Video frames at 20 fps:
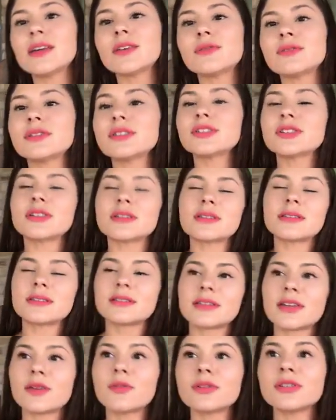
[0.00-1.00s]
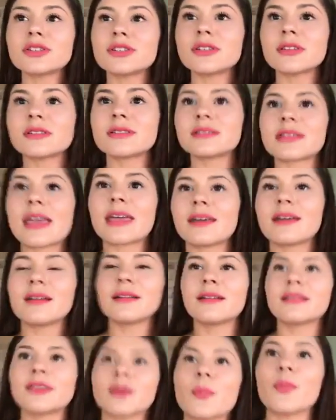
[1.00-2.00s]
It was just like
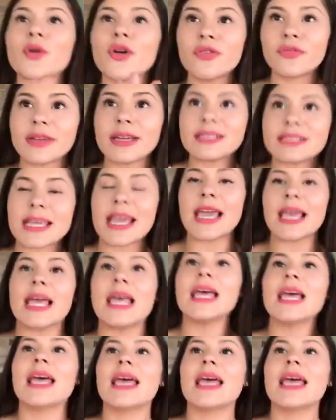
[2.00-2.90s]
the perfect day.